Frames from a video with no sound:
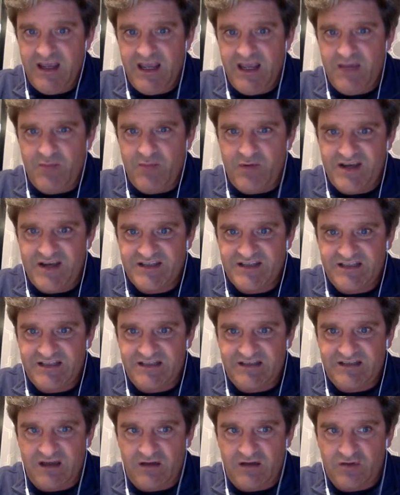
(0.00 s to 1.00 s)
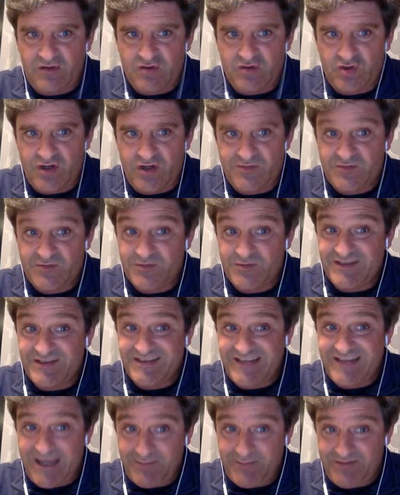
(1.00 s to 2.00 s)
and President Donald Trump's
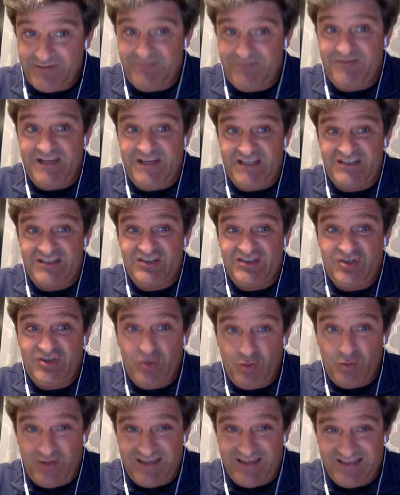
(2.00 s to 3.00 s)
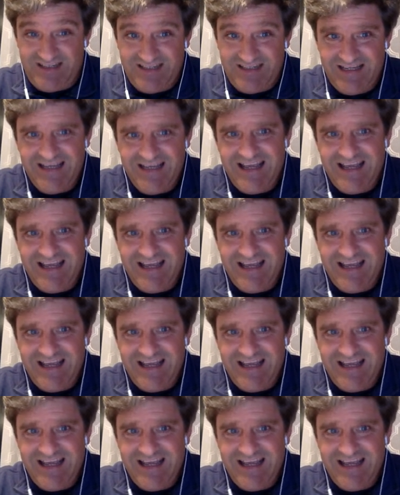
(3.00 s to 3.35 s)
receptiveness to it